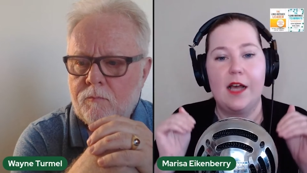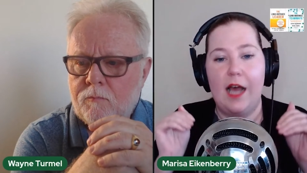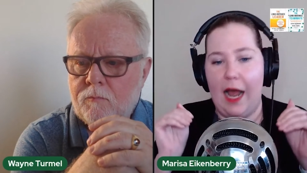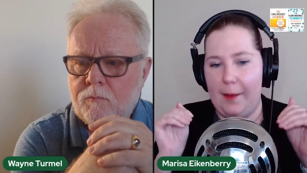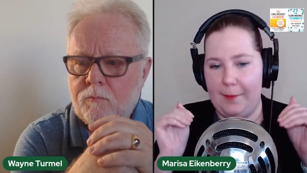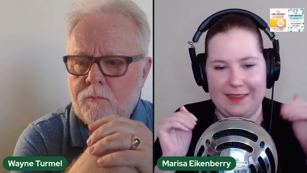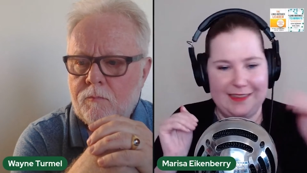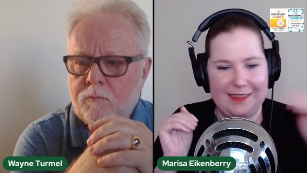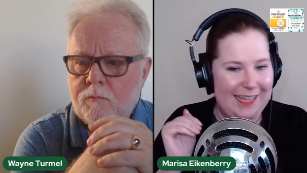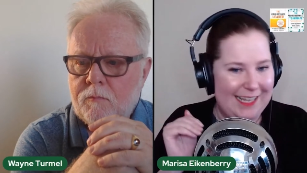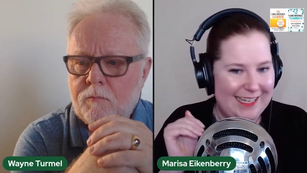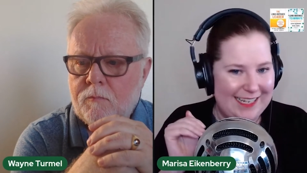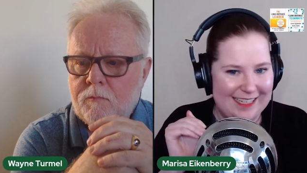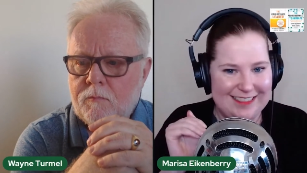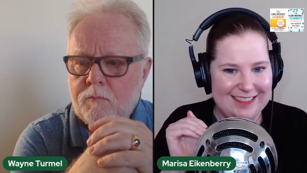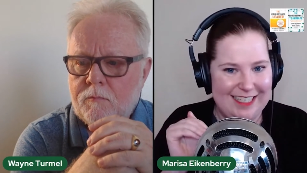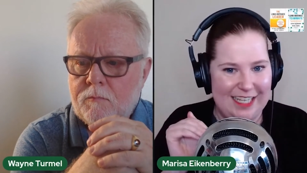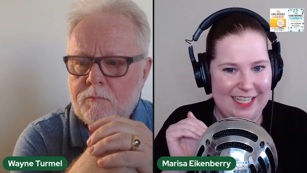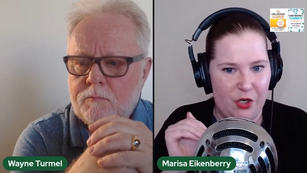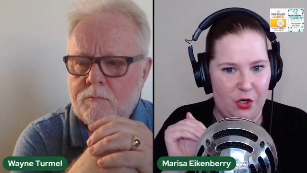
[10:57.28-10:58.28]
Speaker 1: I mean, like
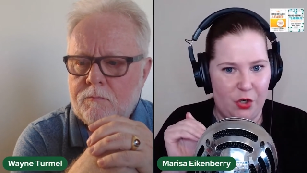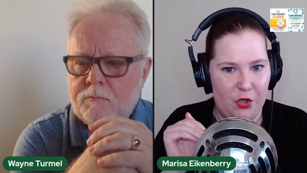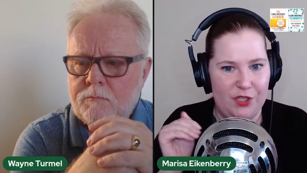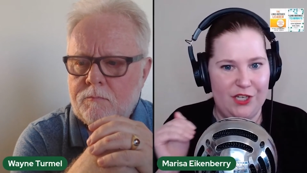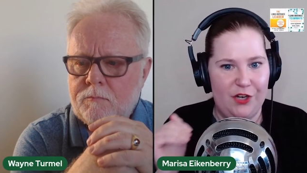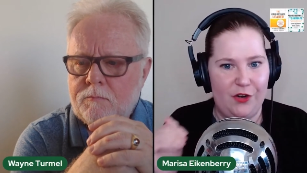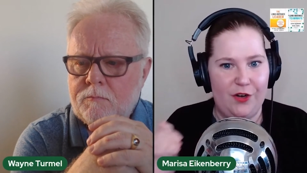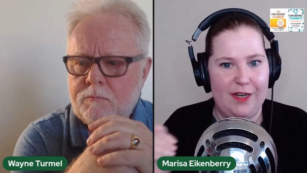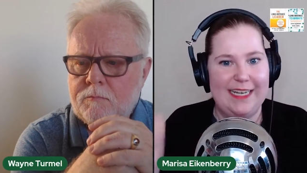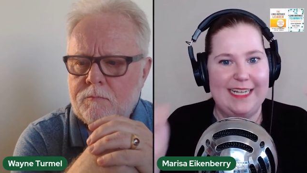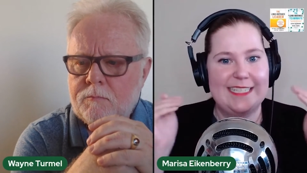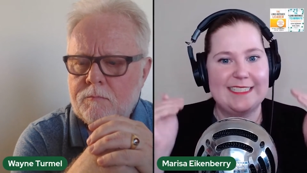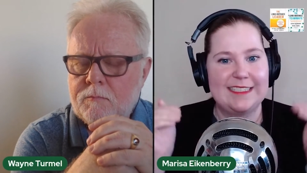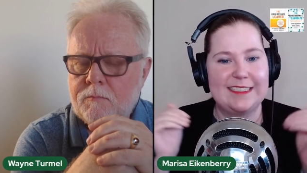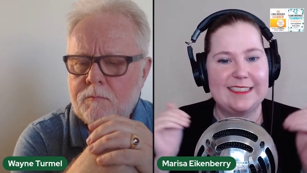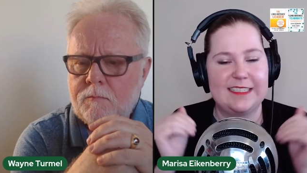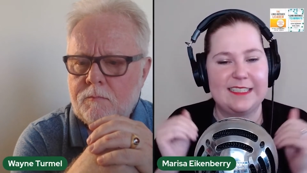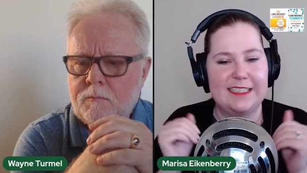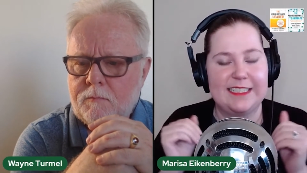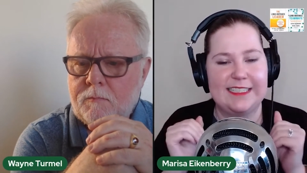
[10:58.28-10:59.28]
I said earlier, it
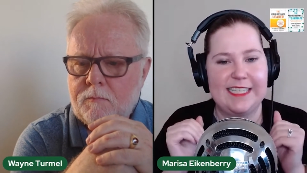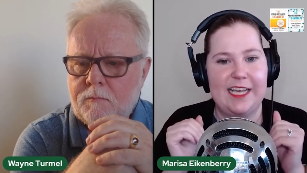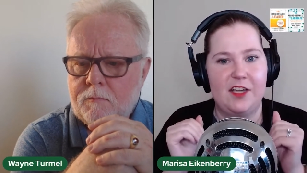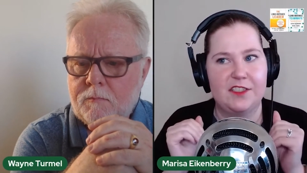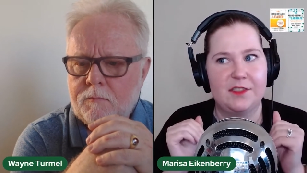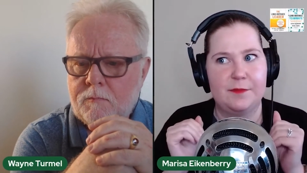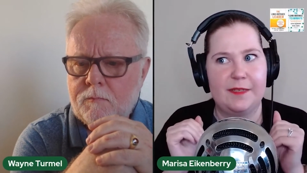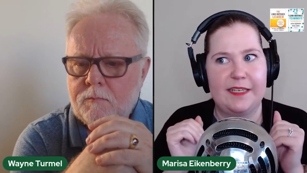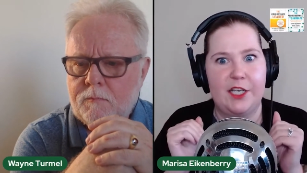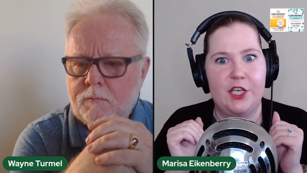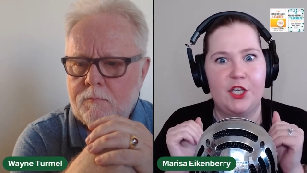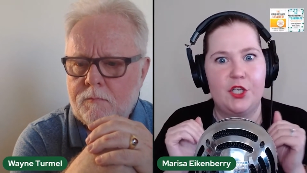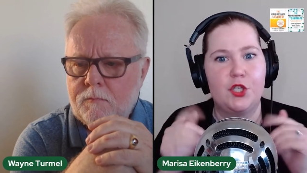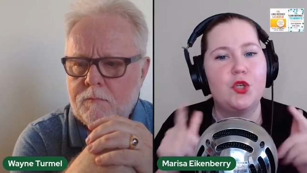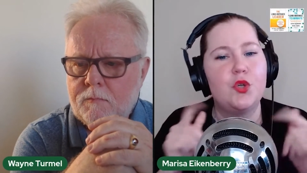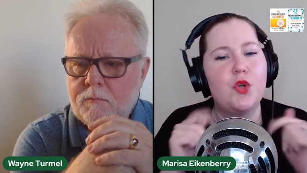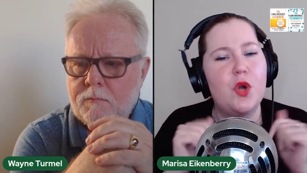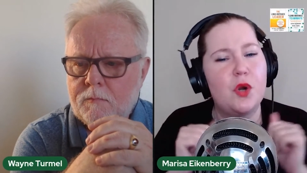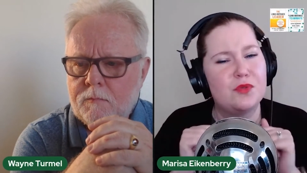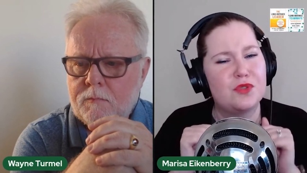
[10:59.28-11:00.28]
instantly tells me
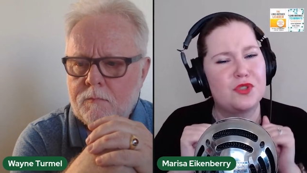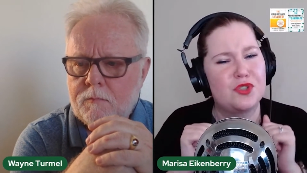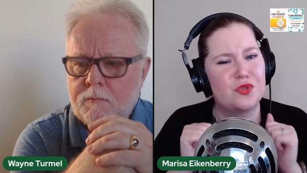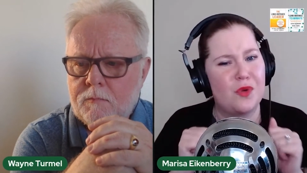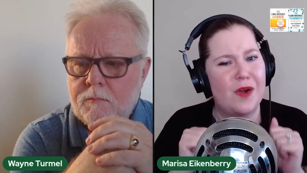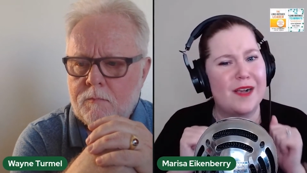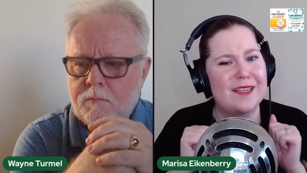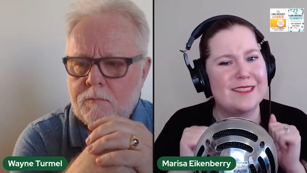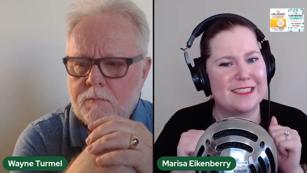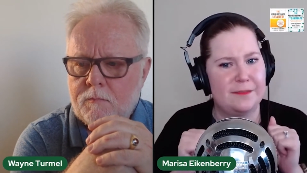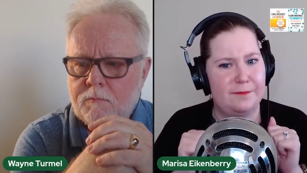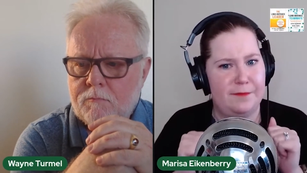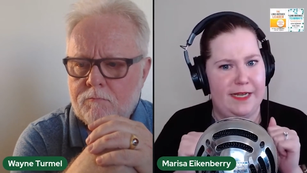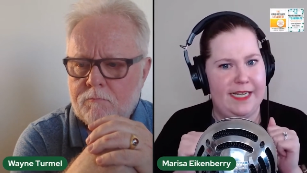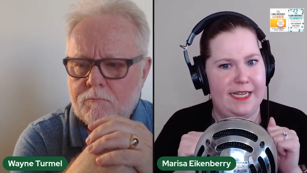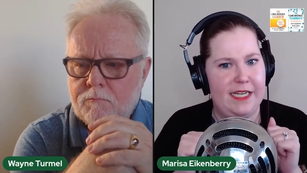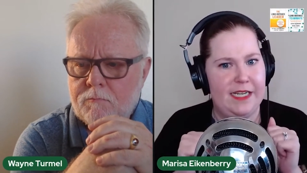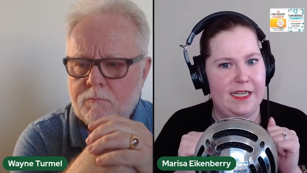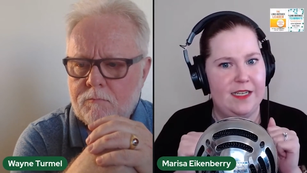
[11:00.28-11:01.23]
you don't trust me.